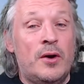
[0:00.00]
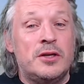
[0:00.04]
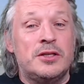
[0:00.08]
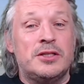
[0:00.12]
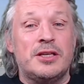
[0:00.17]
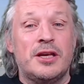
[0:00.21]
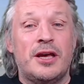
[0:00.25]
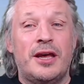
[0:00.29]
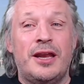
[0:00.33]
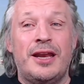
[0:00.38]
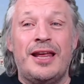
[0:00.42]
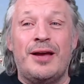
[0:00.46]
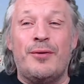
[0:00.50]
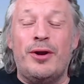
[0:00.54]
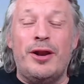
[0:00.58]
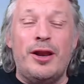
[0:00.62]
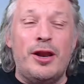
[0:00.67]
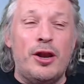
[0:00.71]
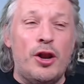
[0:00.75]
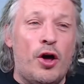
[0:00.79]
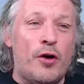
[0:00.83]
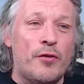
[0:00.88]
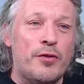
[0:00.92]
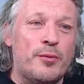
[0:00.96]
Certainly. Well,
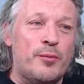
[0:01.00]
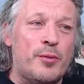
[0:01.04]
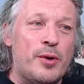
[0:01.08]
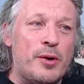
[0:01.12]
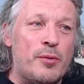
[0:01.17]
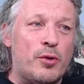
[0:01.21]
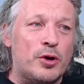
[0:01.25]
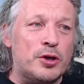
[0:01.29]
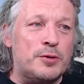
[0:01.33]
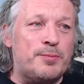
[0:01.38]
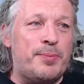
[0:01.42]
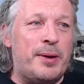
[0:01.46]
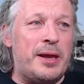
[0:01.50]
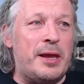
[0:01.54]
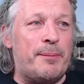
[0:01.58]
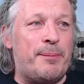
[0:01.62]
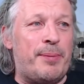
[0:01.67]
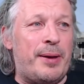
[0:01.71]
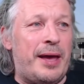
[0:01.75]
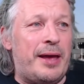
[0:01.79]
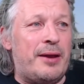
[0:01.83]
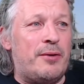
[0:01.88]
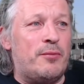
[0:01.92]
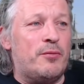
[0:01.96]
a lot of them. We watched Peter
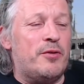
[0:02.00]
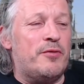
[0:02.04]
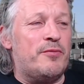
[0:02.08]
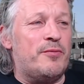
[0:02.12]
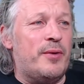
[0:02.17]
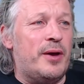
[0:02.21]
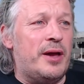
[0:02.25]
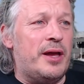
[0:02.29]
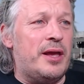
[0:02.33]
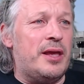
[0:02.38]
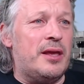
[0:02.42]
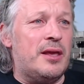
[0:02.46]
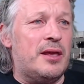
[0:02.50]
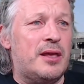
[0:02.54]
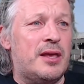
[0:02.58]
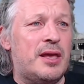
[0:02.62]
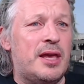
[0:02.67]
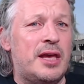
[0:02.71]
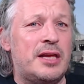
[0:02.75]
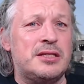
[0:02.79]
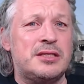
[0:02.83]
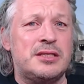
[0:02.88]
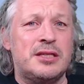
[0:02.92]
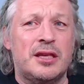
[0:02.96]
Pan with my
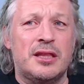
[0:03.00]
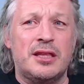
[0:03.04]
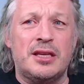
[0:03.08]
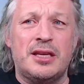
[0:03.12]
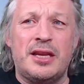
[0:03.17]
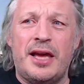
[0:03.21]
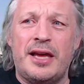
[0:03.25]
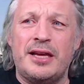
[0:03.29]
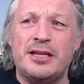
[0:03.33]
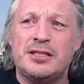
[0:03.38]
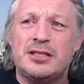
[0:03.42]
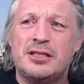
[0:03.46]
kids the other day.